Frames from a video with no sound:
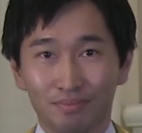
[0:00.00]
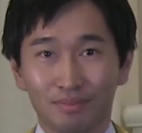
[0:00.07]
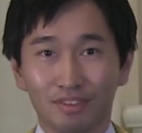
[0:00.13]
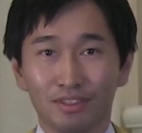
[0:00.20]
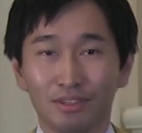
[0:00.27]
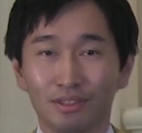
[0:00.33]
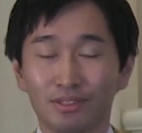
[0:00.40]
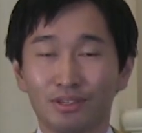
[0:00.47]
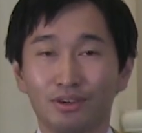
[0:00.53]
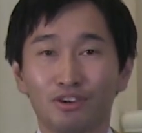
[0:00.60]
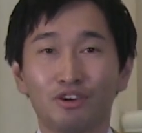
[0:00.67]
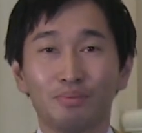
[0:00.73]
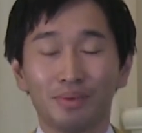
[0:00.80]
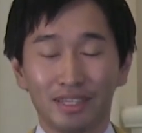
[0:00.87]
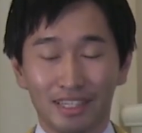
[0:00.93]
not so
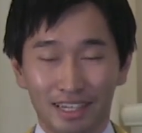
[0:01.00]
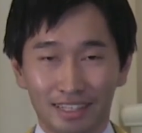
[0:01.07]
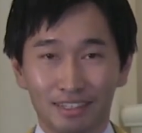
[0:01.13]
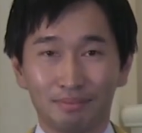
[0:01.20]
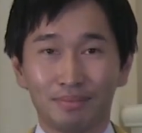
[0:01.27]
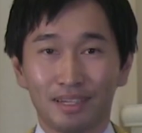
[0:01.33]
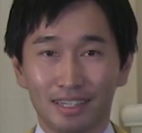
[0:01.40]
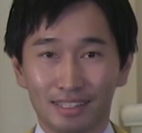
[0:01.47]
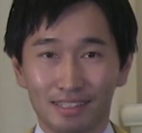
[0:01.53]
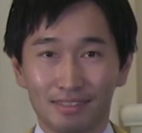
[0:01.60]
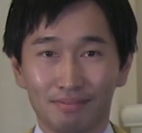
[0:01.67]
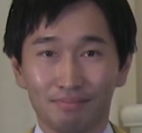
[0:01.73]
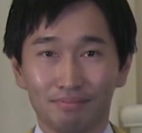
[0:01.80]
convenient place.